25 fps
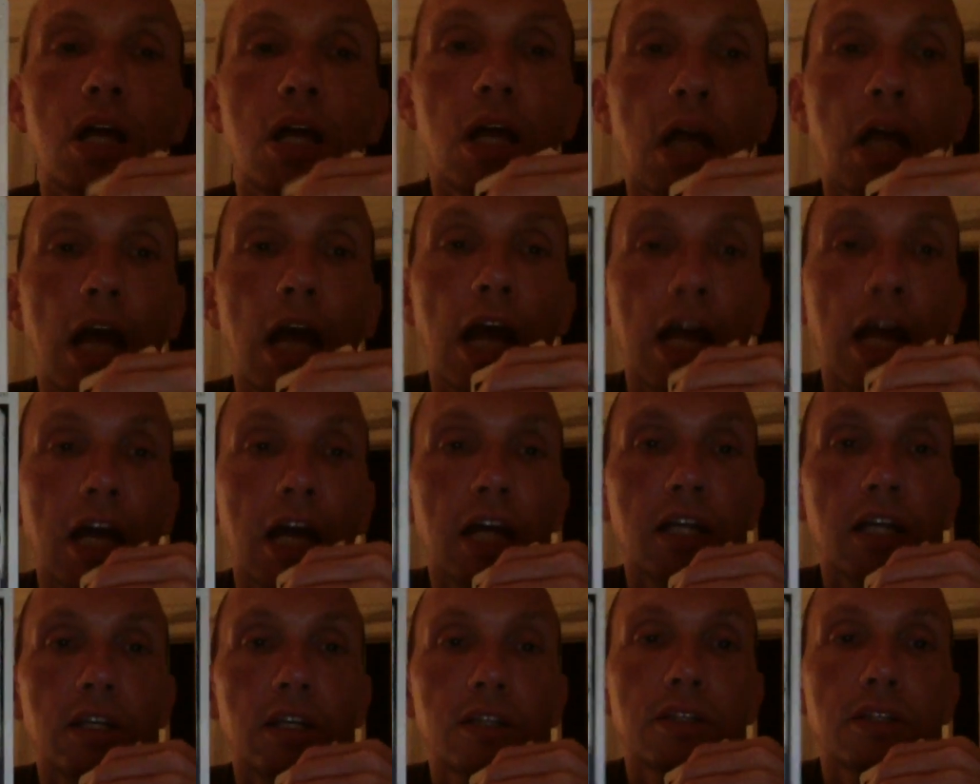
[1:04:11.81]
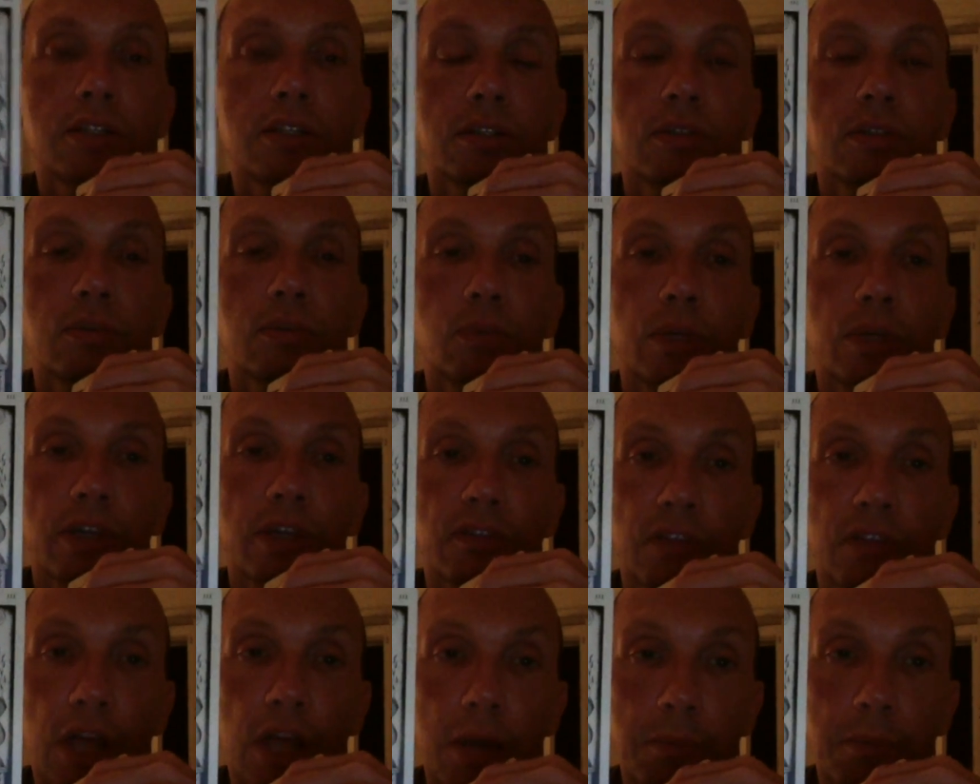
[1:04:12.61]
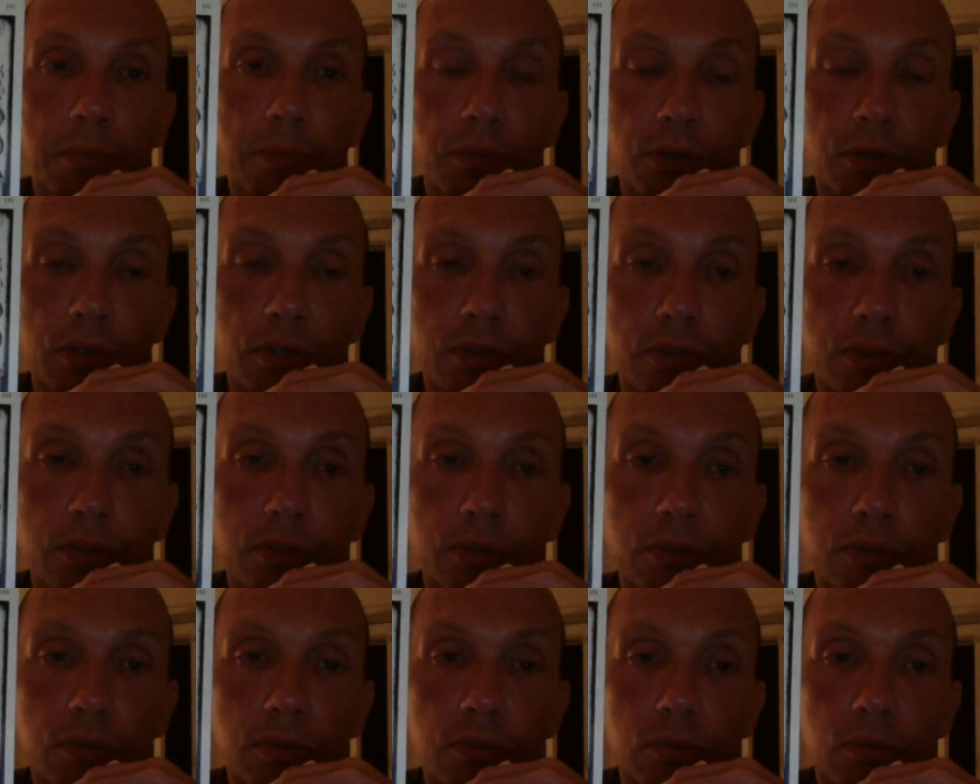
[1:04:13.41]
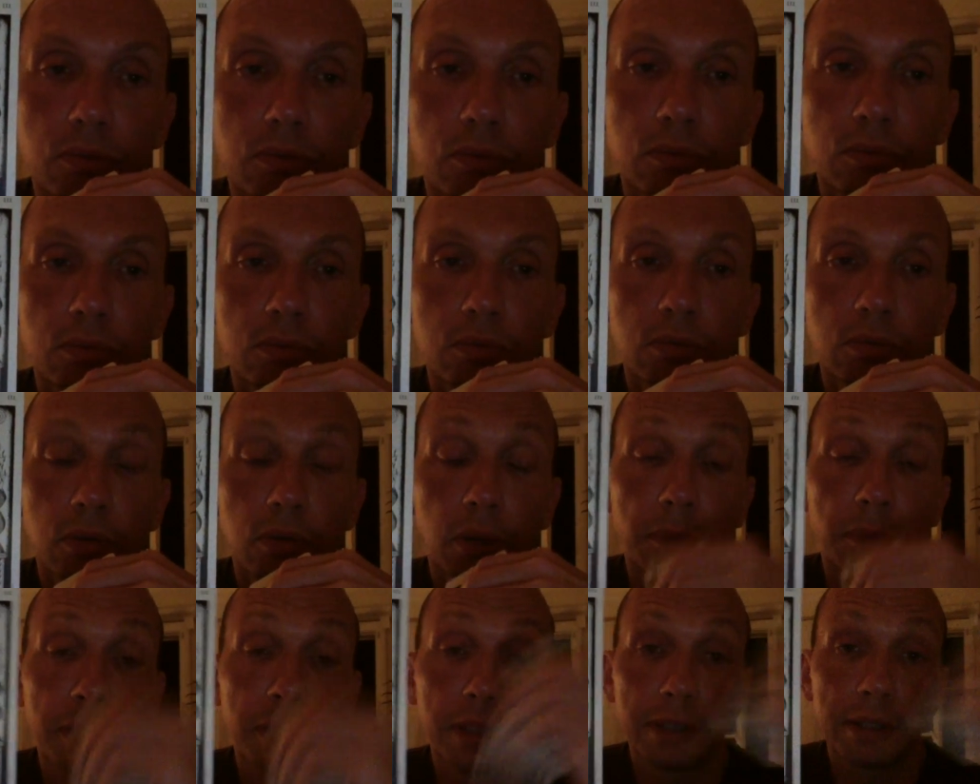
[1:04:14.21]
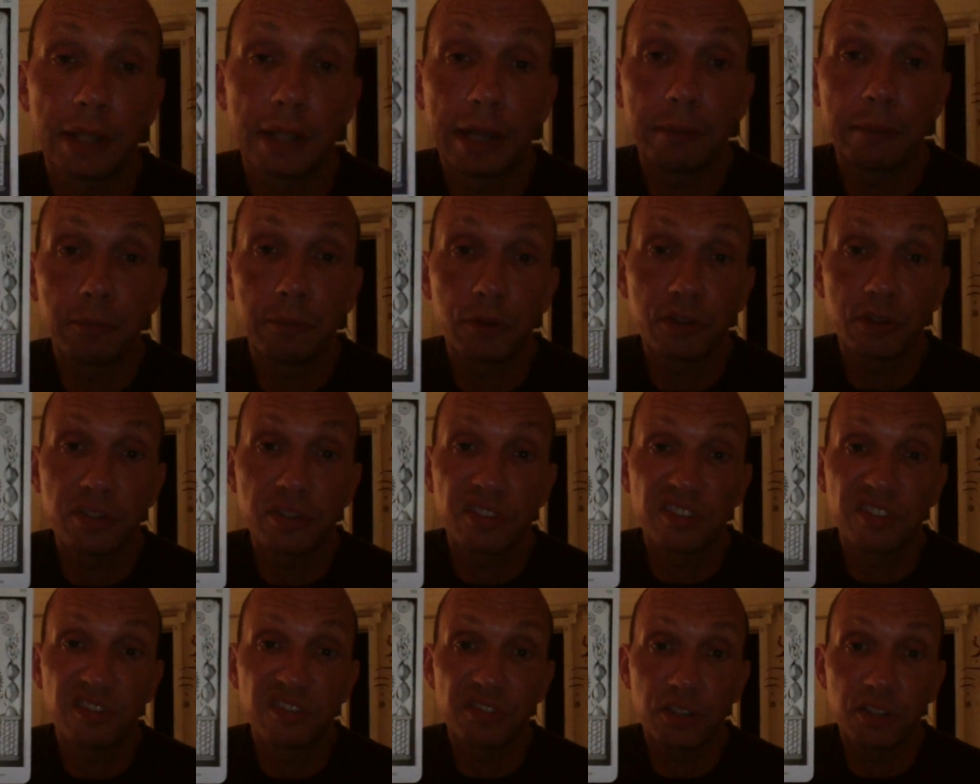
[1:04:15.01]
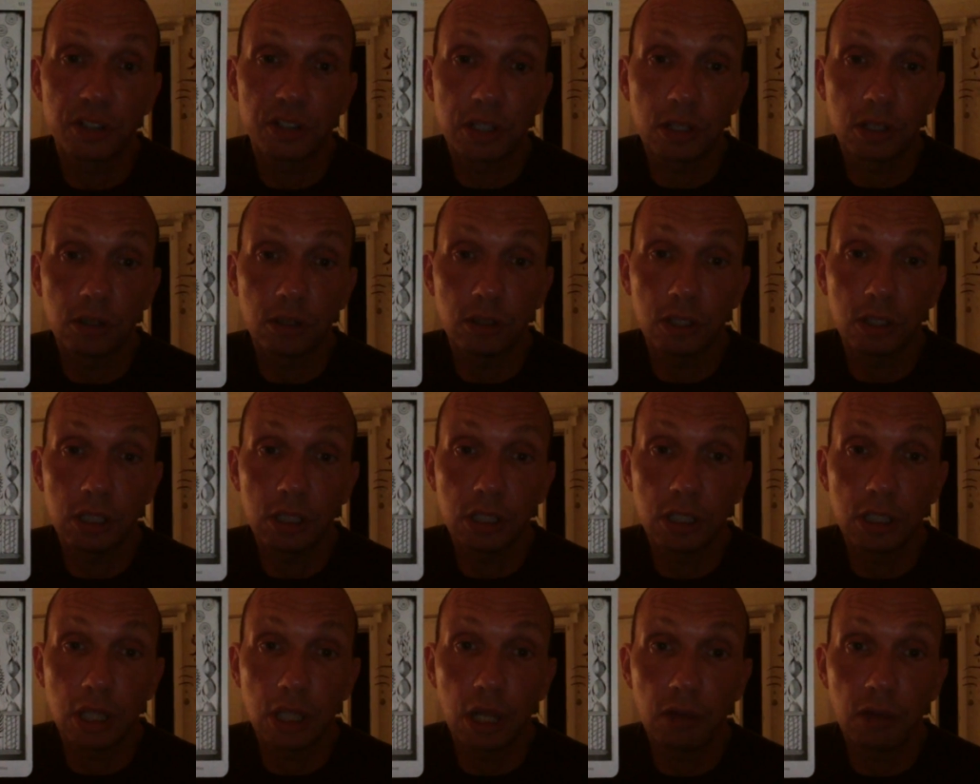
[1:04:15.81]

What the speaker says: And we have the Empress. I mean, the Empress is fertility.